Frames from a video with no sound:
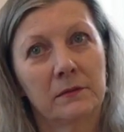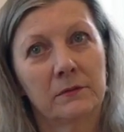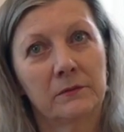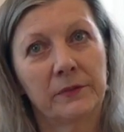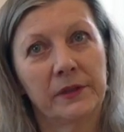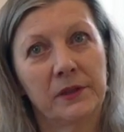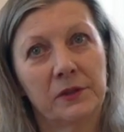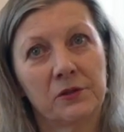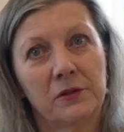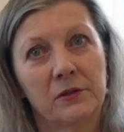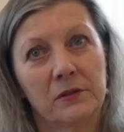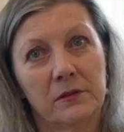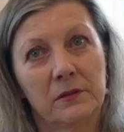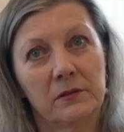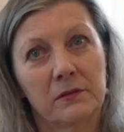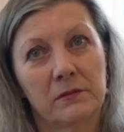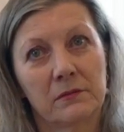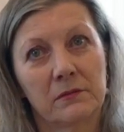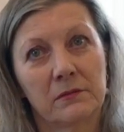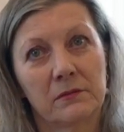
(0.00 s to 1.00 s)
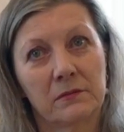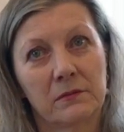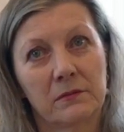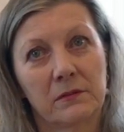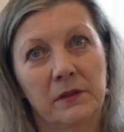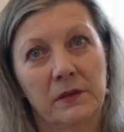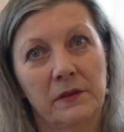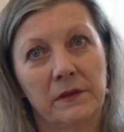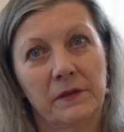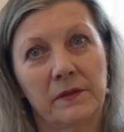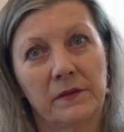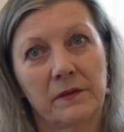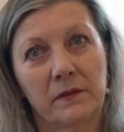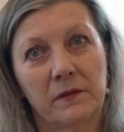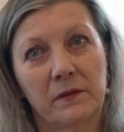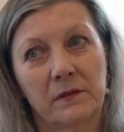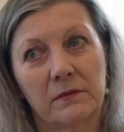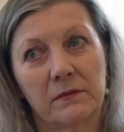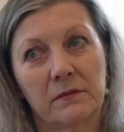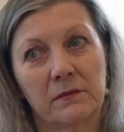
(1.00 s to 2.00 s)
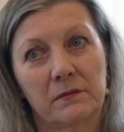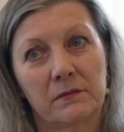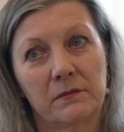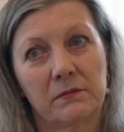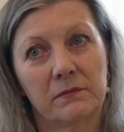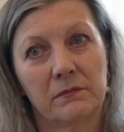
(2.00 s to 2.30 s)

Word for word: which is uh,